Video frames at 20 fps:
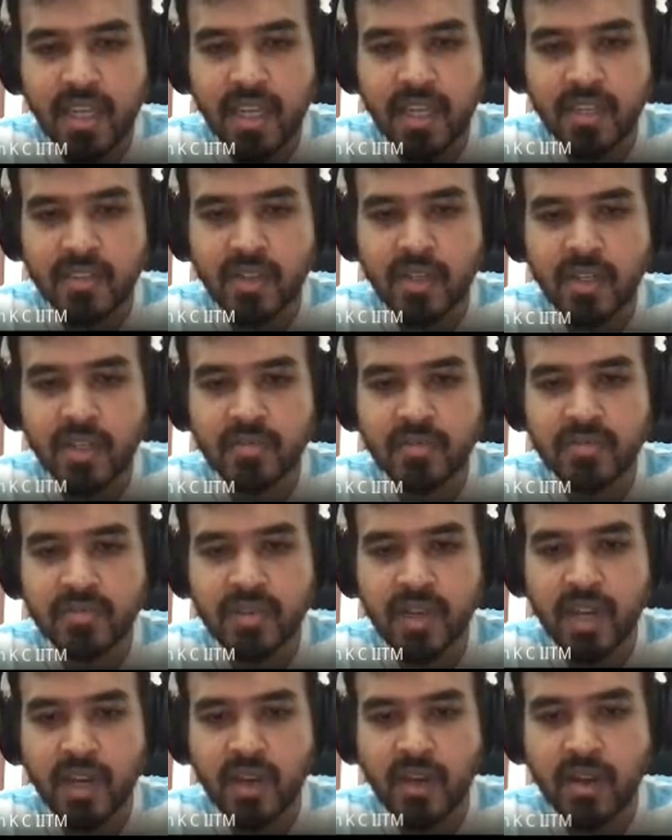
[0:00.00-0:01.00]
sort
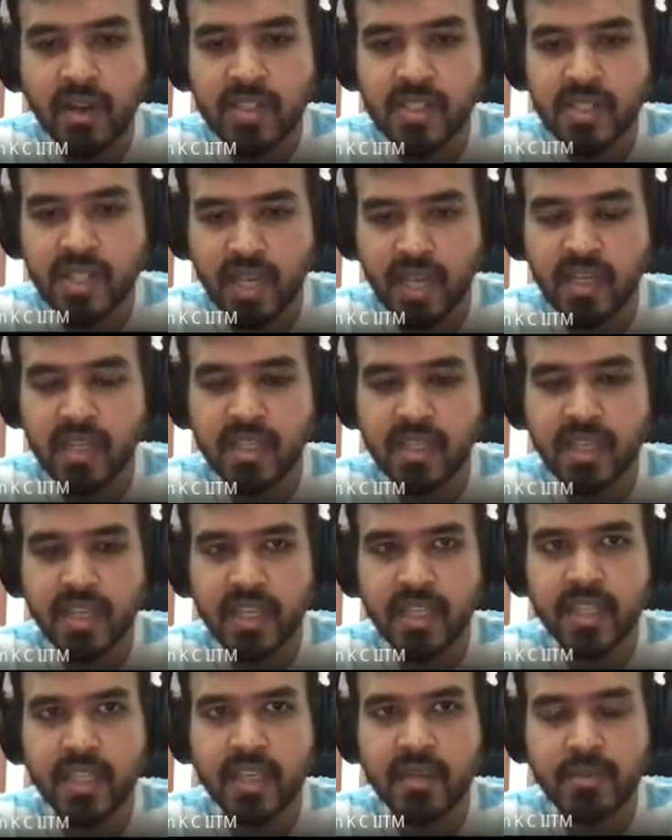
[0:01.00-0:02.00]
of got stuck
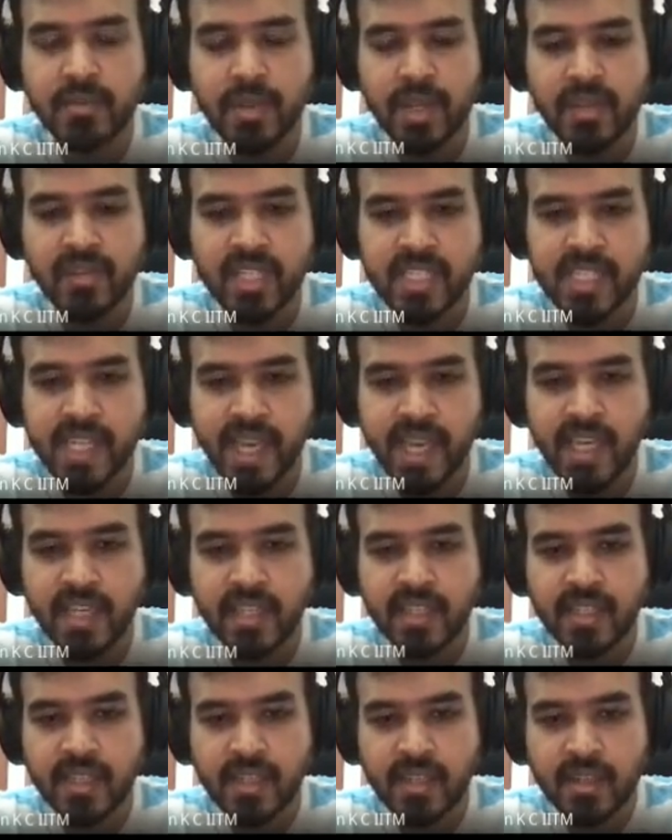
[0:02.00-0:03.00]
in the previous state.
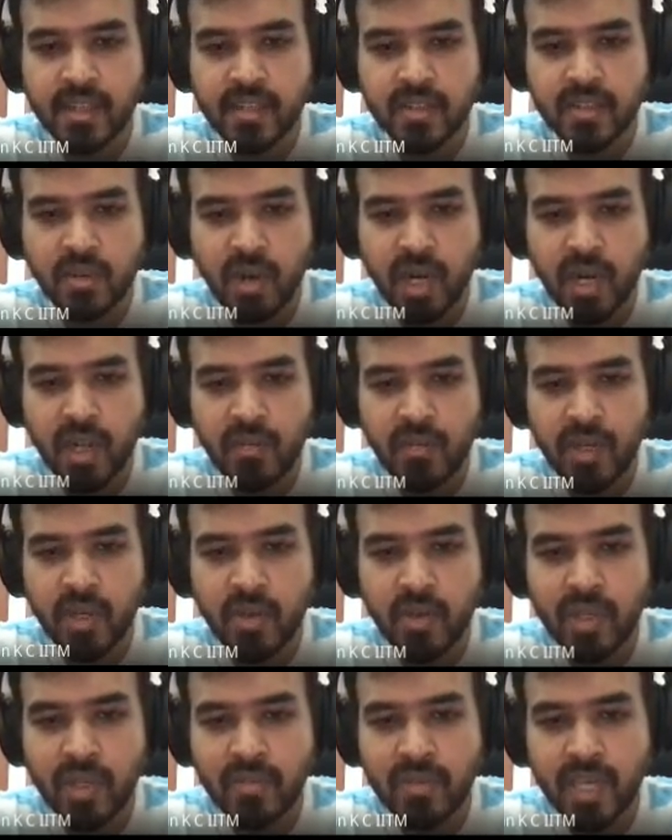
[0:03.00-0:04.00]
So what are we
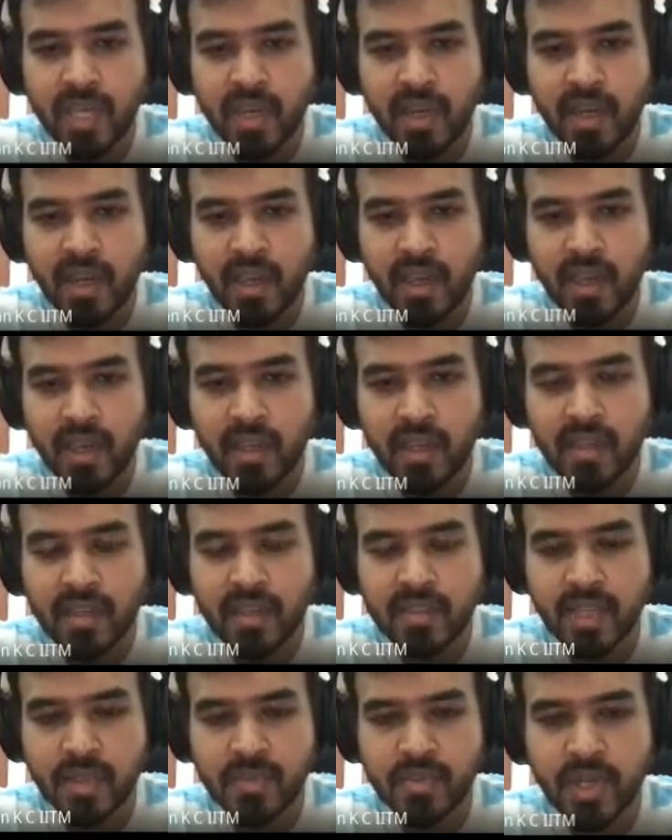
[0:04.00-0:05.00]
doing? We are
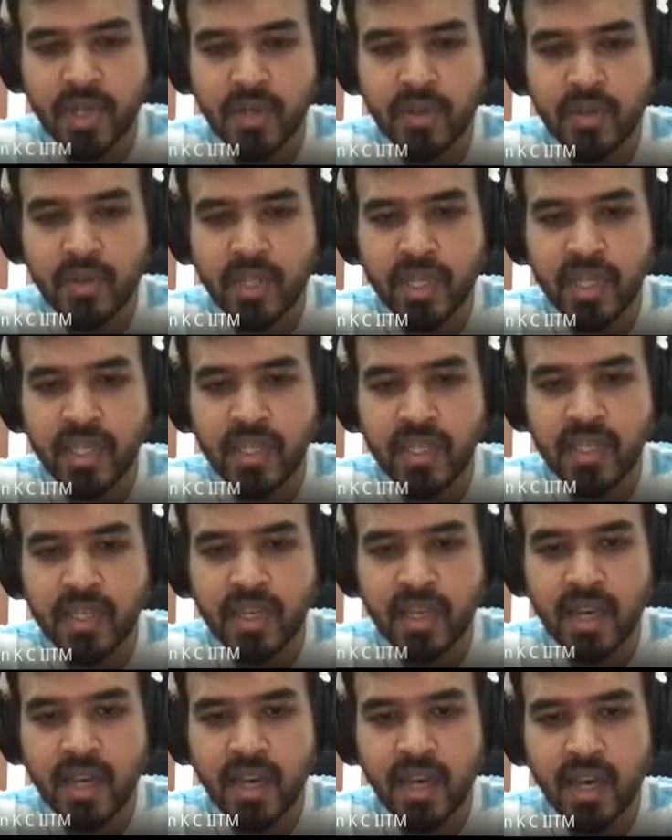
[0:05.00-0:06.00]
substituting
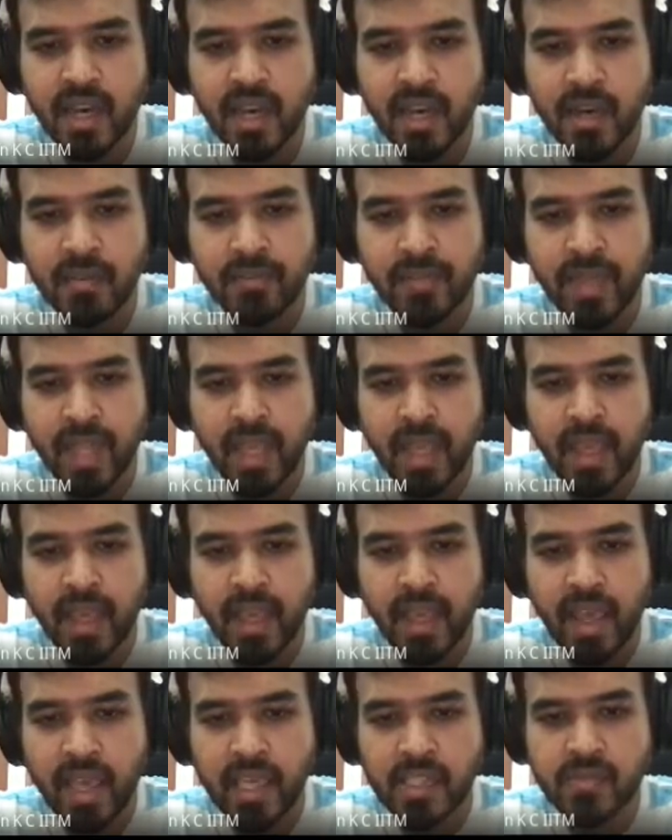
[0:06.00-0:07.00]

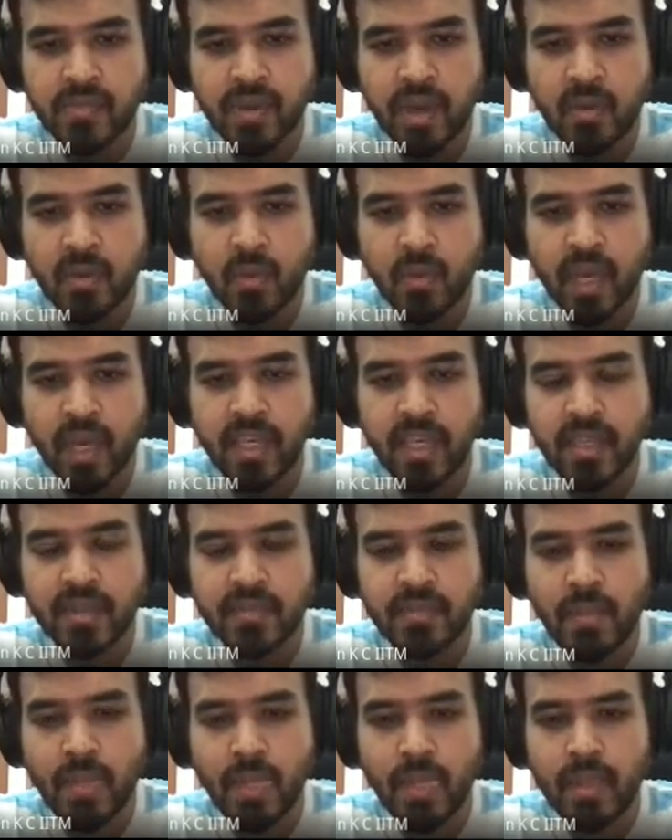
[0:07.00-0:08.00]
x for y
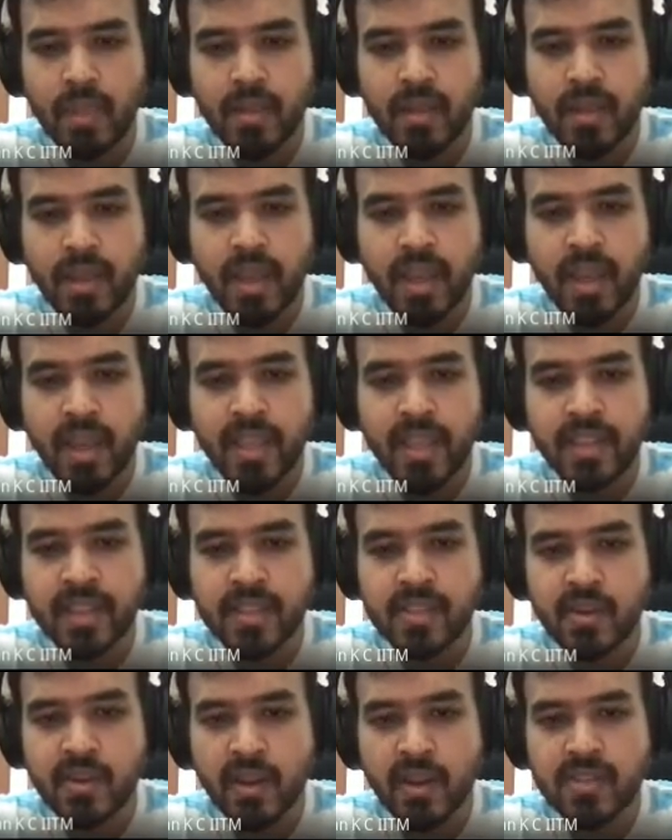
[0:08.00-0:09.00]
in this
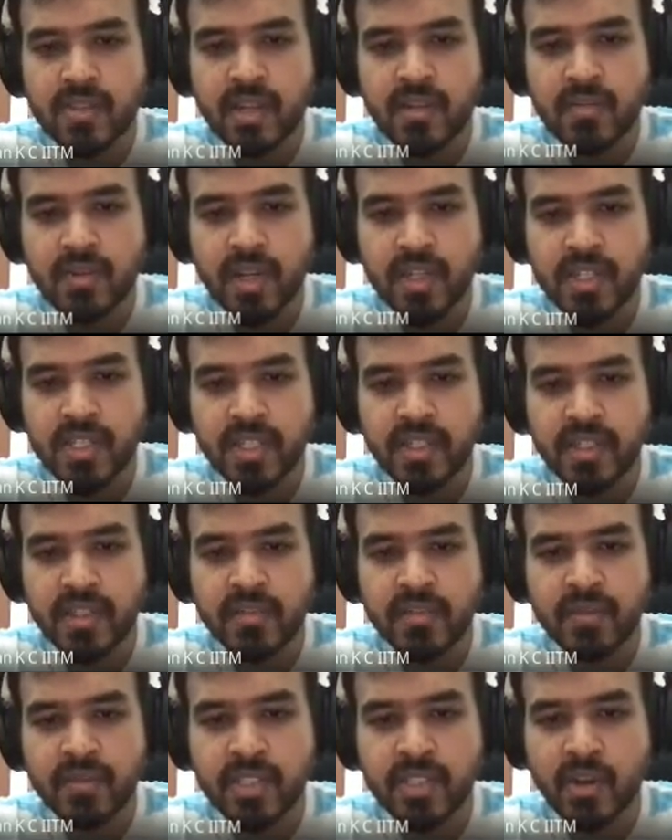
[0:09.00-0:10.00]
constant function,
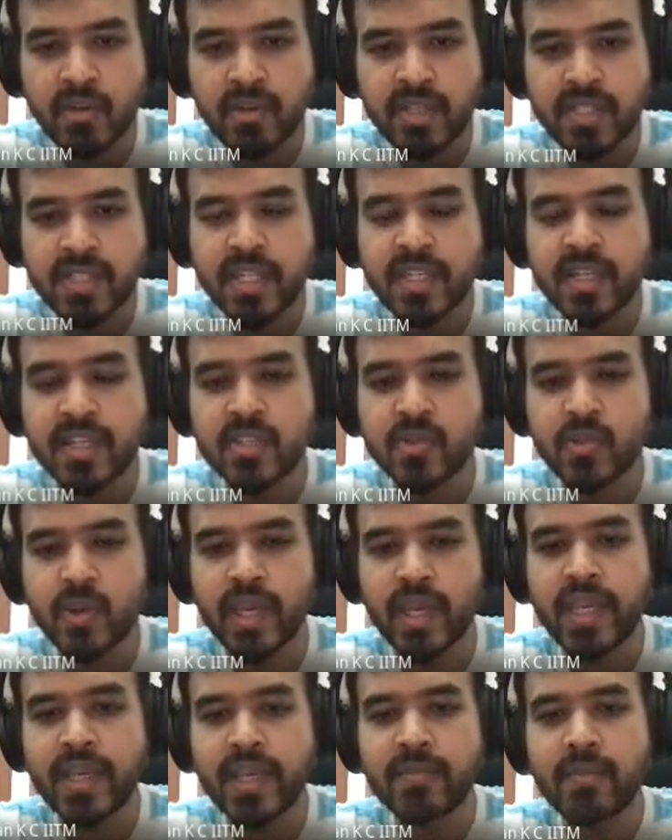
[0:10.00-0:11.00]
which always returns
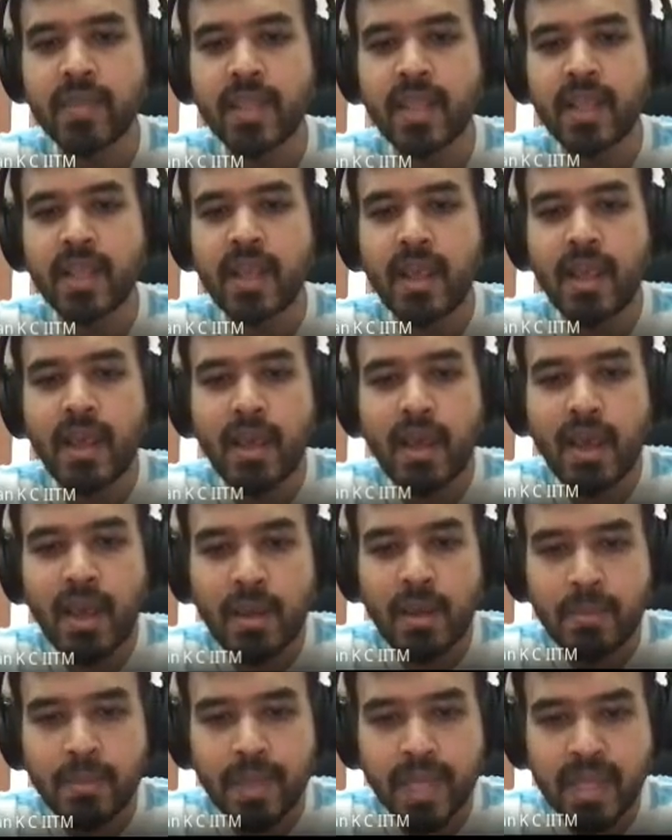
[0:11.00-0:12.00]
y.
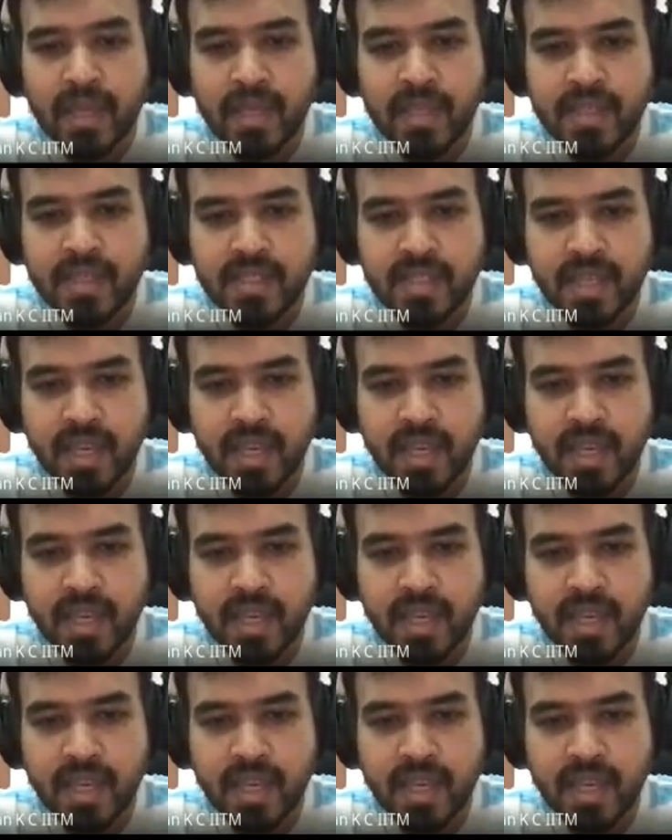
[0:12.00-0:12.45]
Because